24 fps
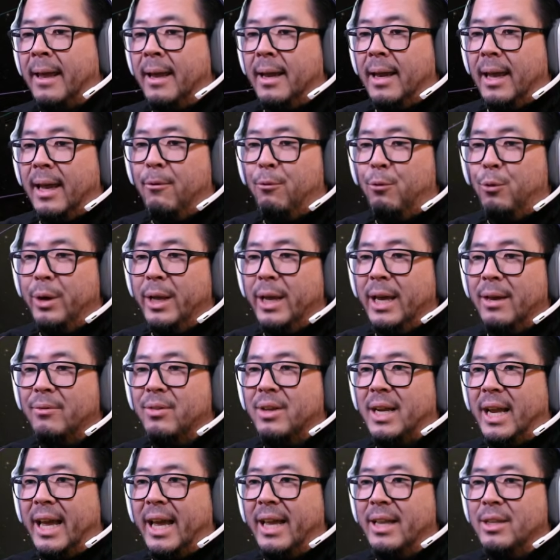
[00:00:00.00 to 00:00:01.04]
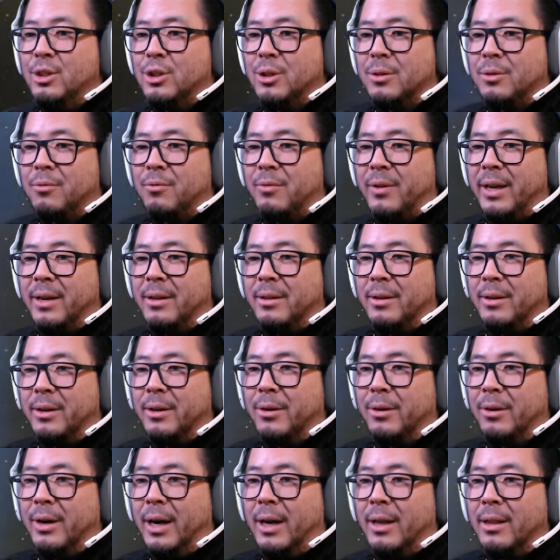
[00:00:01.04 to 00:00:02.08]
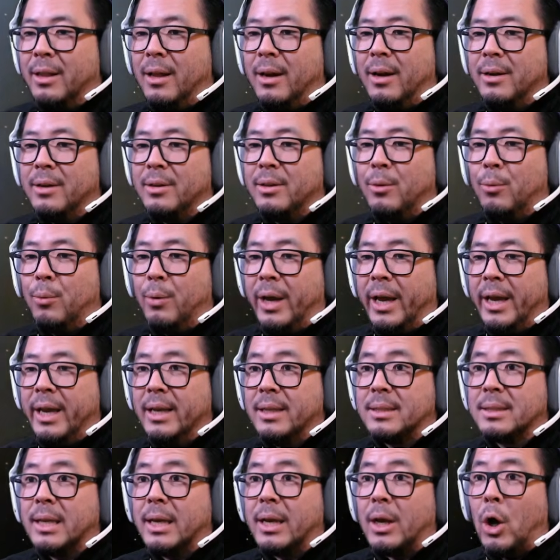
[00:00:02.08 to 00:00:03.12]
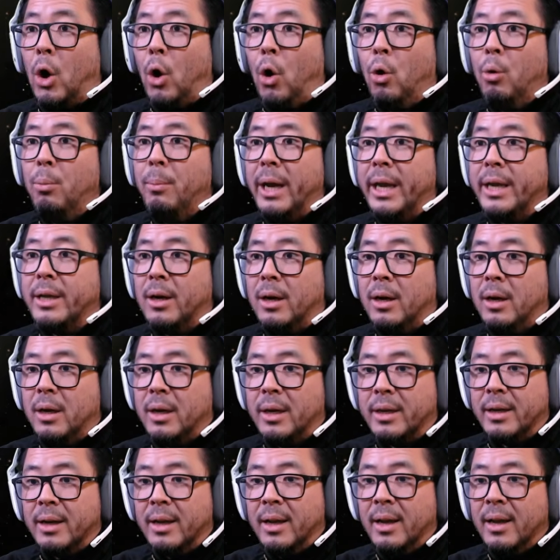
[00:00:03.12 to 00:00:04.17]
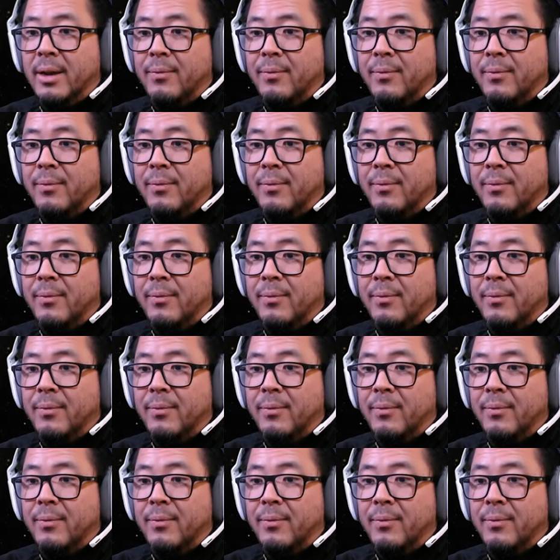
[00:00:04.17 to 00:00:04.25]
If we have an engine failure along the way, it's like, oh my God,